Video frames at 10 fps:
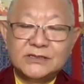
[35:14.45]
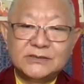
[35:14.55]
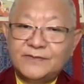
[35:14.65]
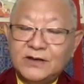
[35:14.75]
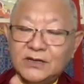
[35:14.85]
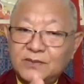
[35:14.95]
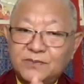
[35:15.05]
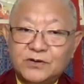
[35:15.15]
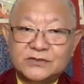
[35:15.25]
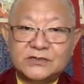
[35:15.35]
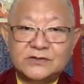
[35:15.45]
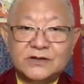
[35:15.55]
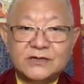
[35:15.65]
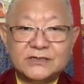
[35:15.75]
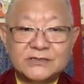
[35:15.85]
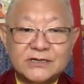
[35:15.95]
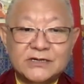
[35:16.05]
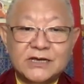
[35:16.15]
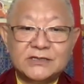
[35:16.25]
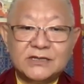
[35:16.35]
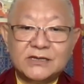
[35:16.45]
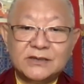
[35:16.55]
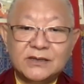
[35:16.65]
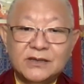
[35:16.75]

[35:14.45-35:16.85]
is very important to understand, I think.